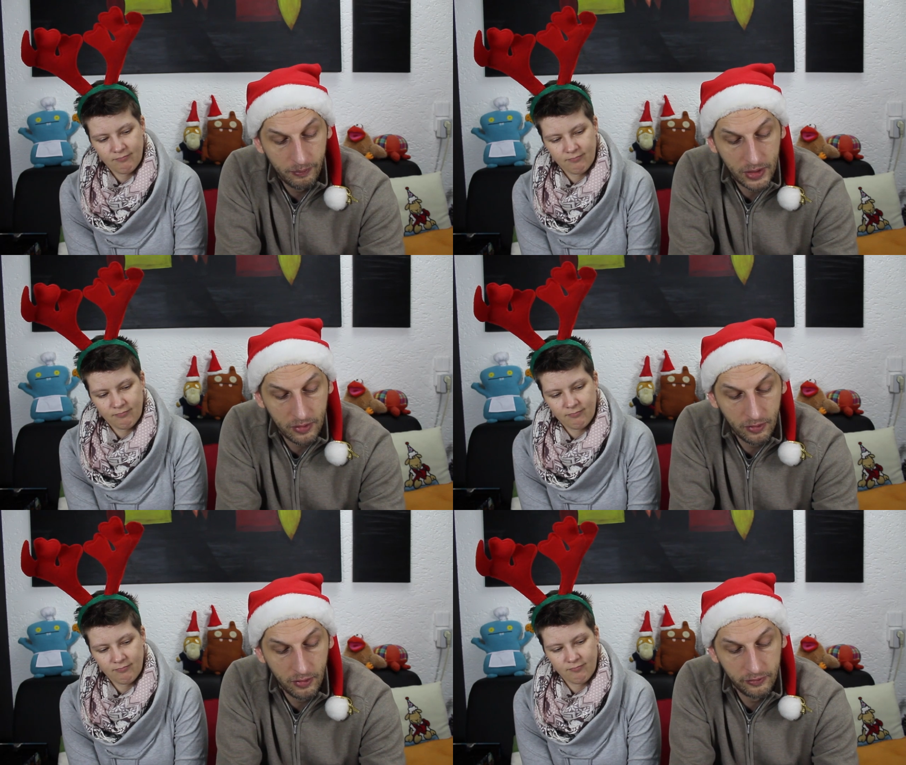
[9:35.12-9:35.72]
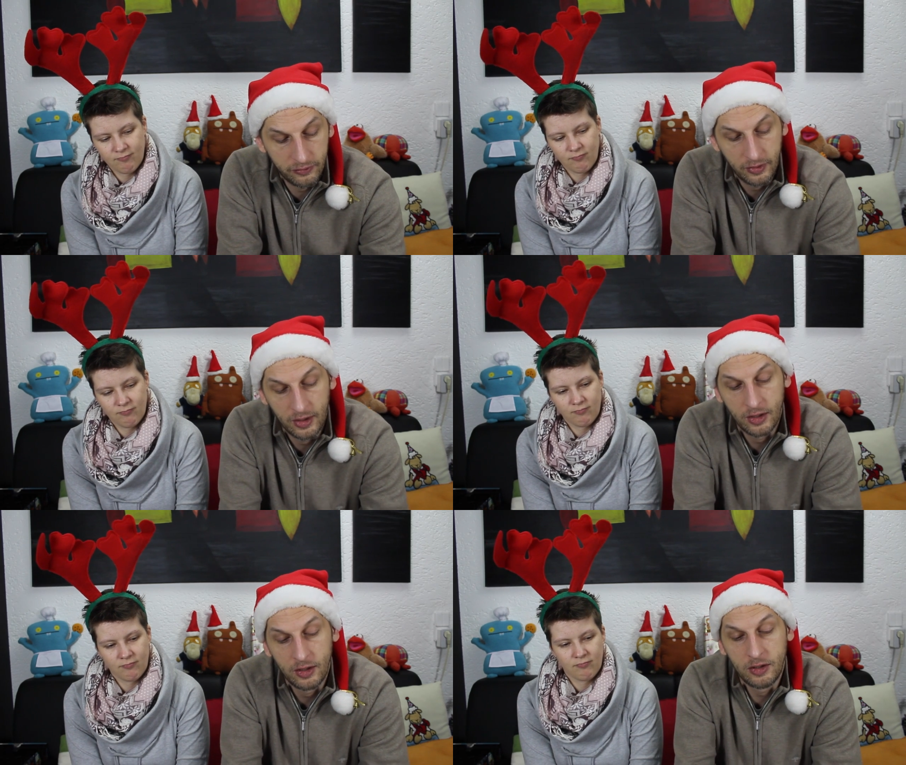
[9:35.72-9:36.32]
Speaker 1: because
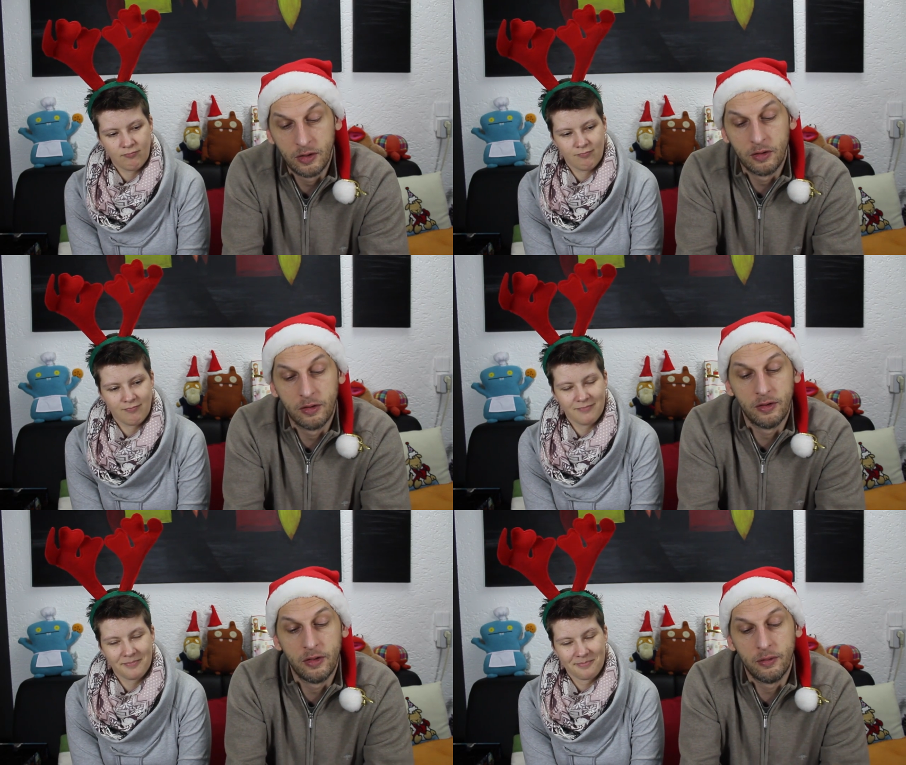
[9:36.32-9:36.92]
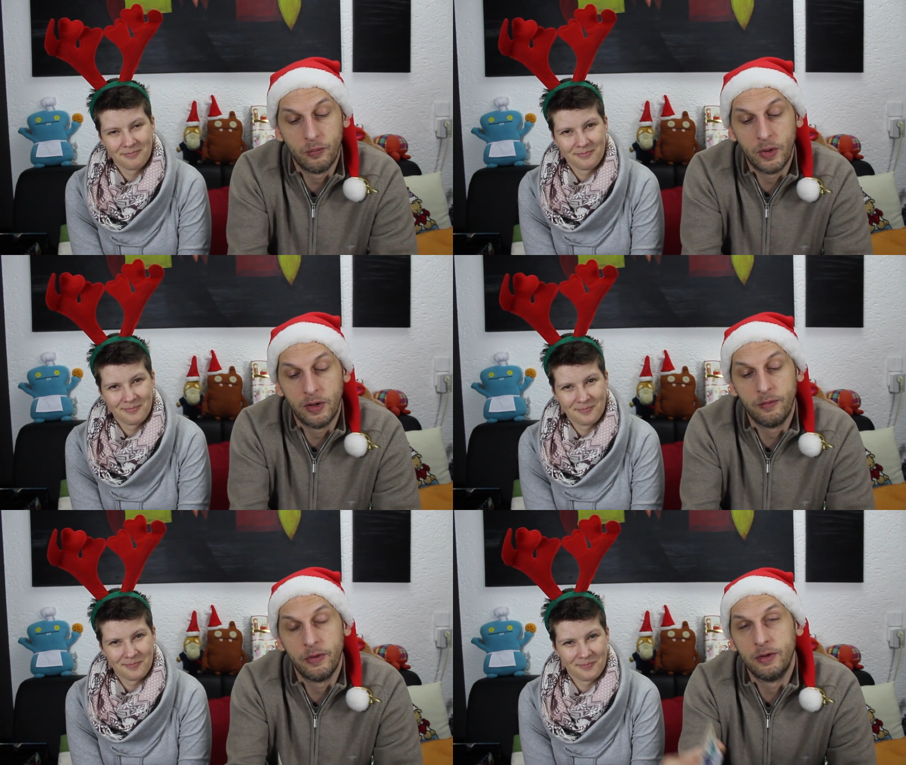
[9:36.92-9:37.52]
you're one
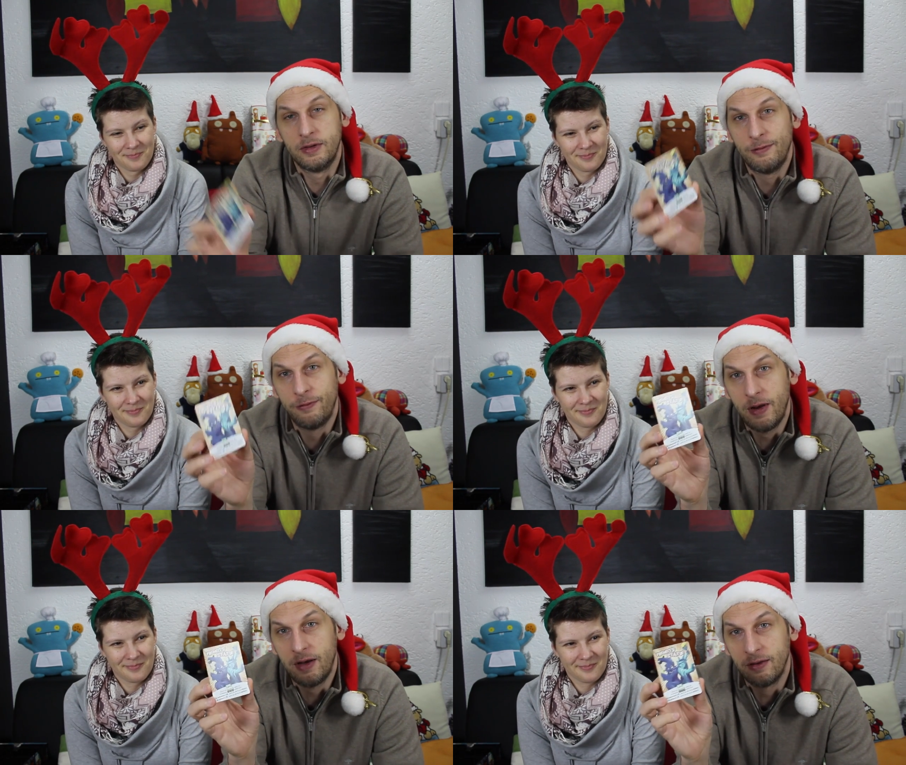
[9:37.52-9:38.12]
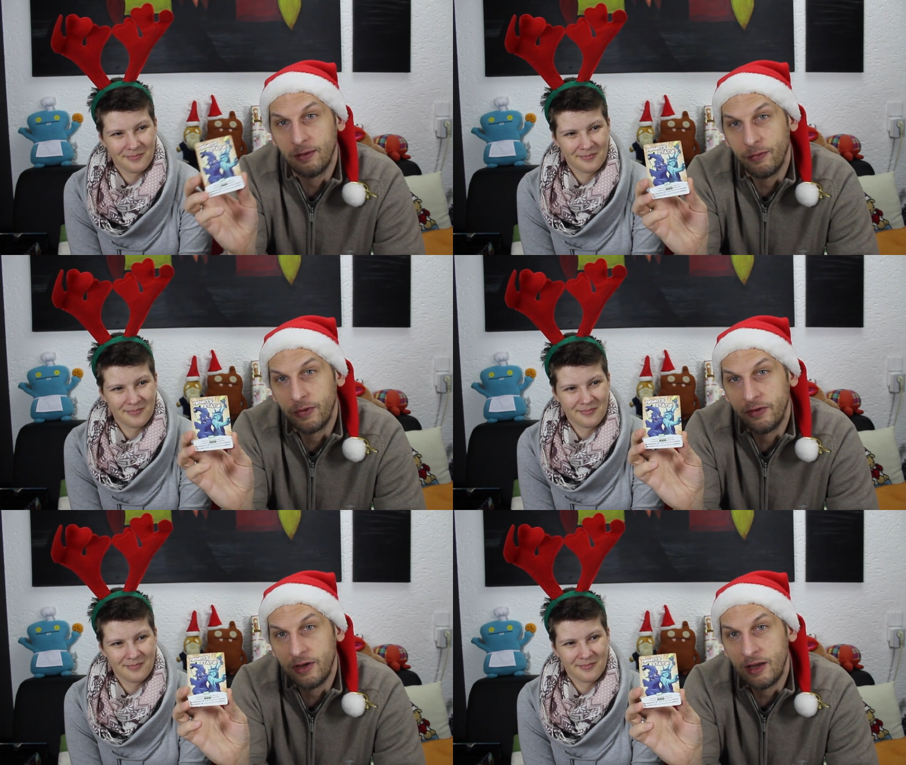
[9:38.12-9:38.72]
of the defenders of
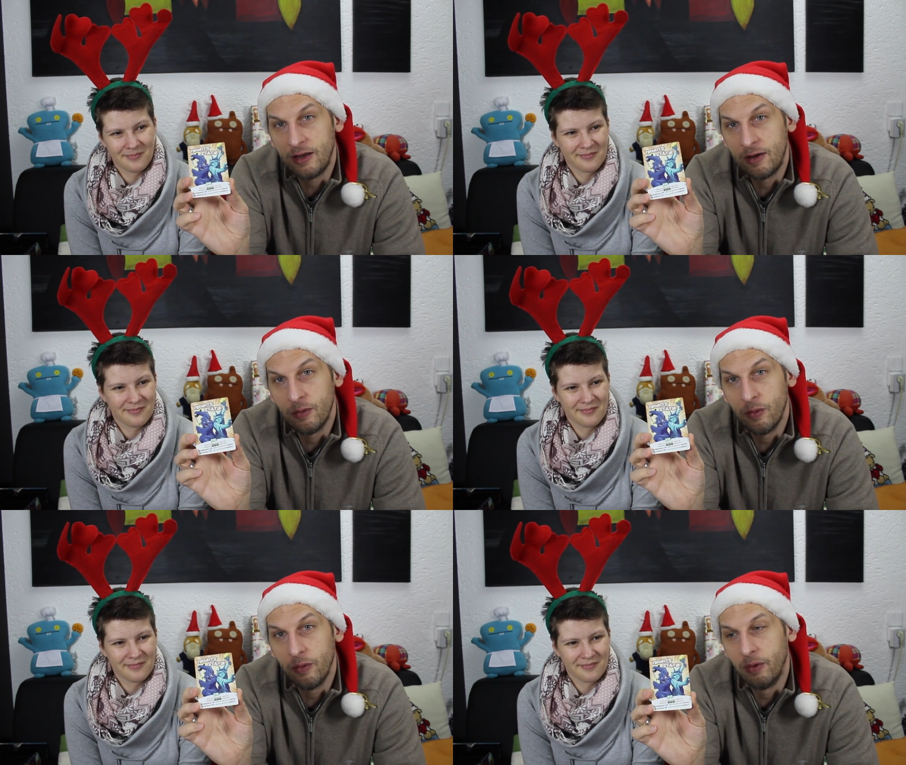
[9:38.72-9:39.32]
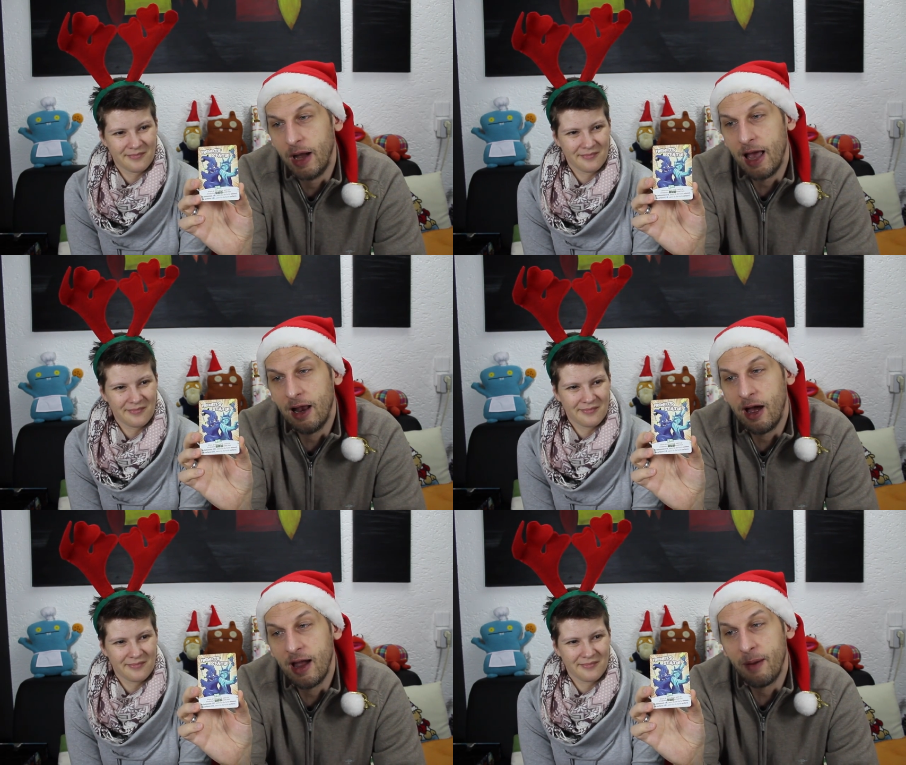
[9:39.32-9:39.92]
the city, you
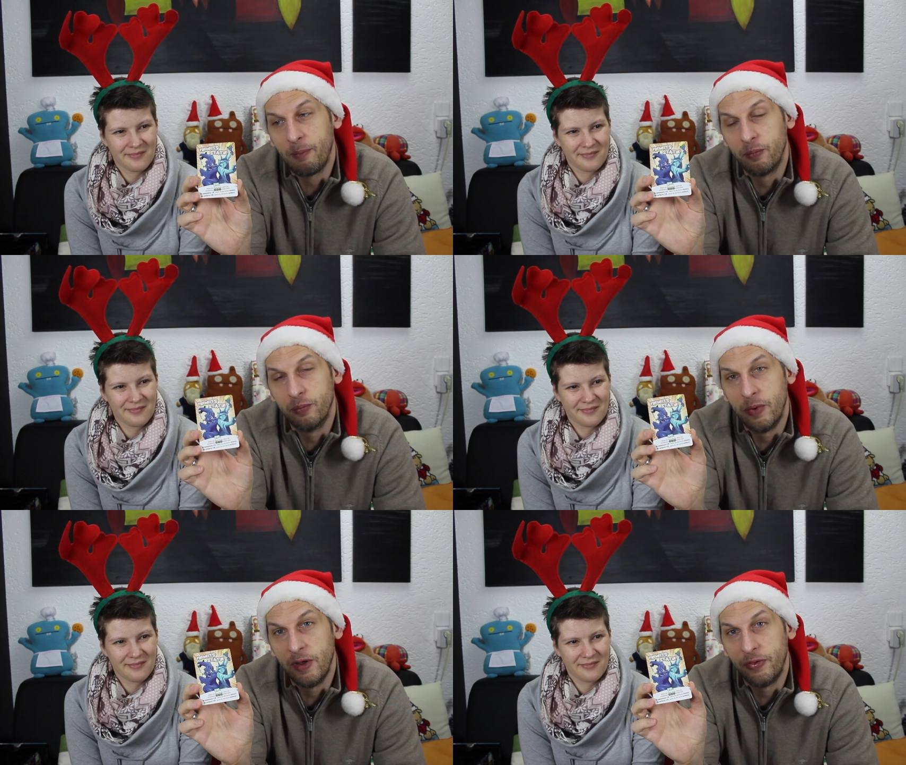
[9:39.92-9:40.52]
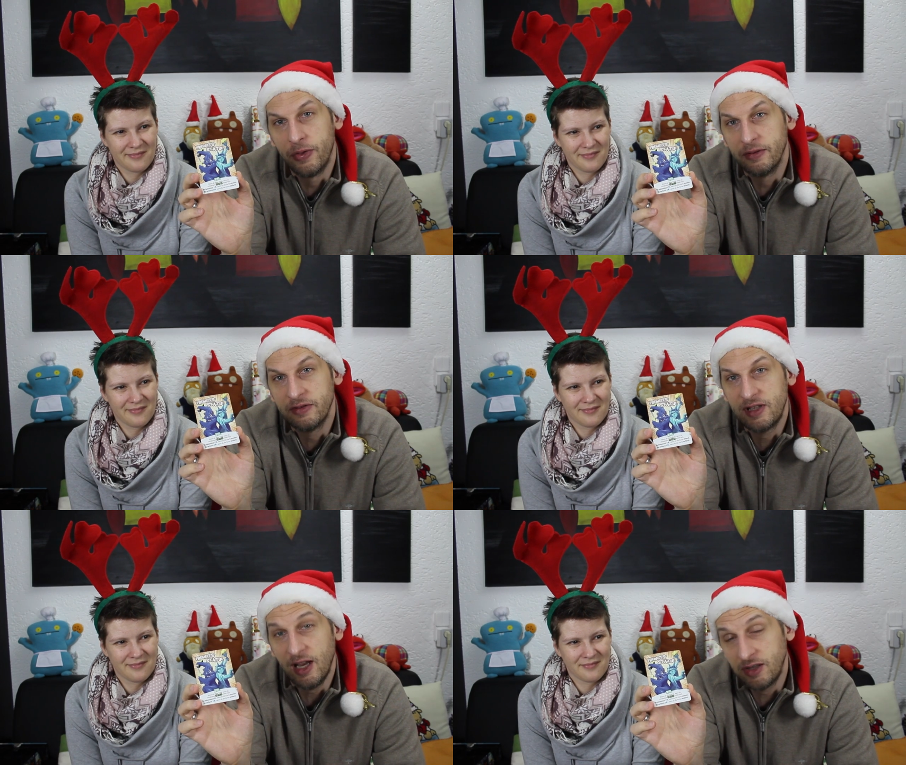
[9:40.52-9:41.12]
ally up with the
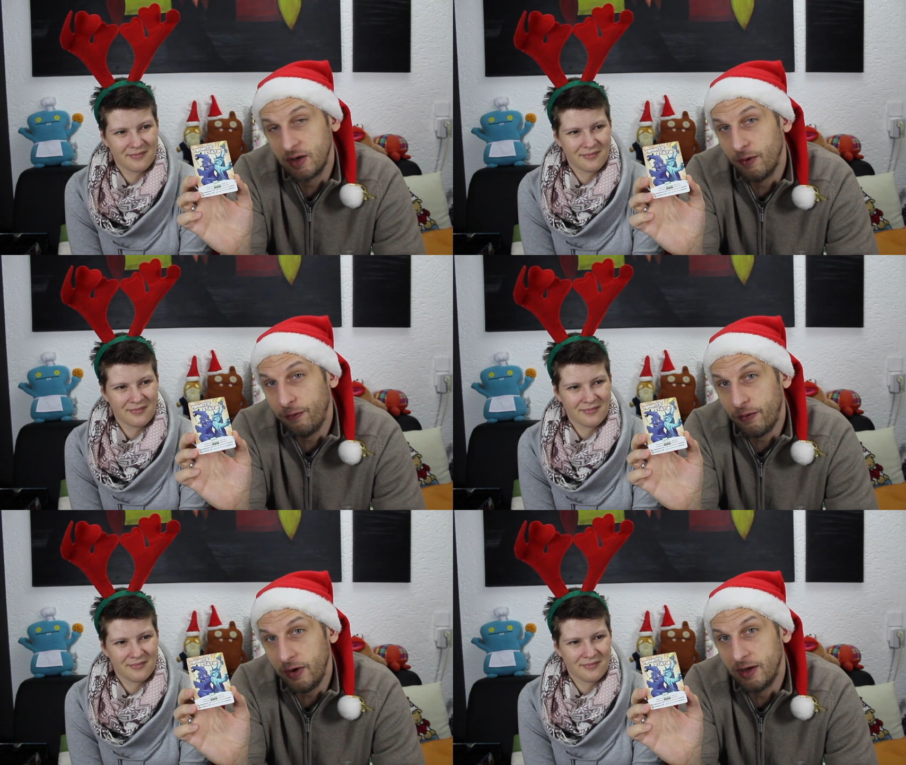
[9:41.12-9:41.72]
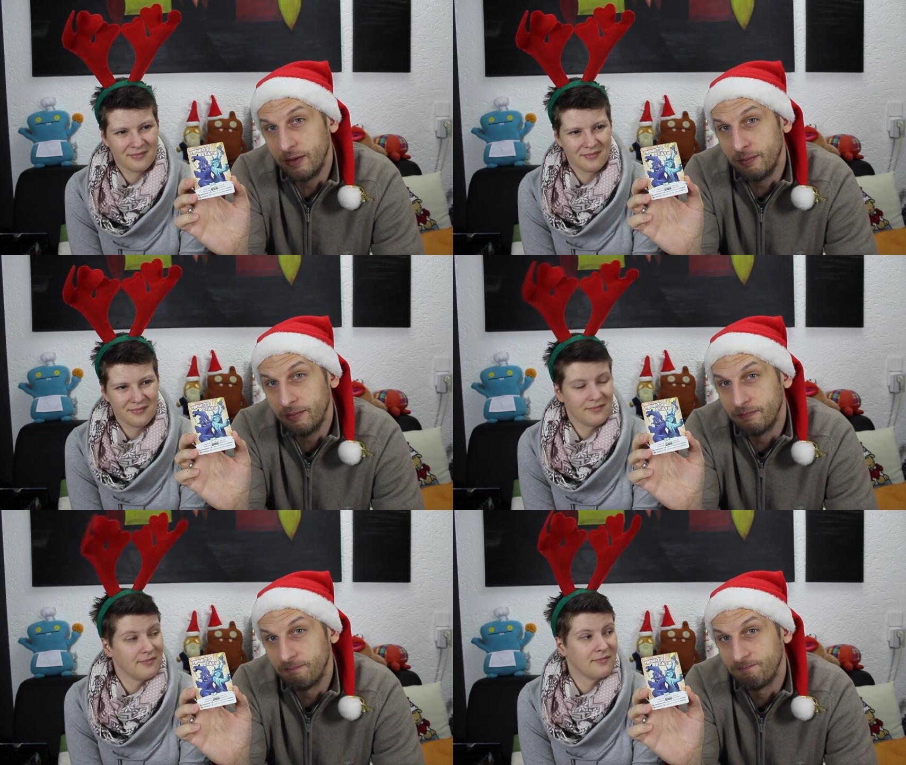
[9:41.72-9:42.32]
Statue of Freedom.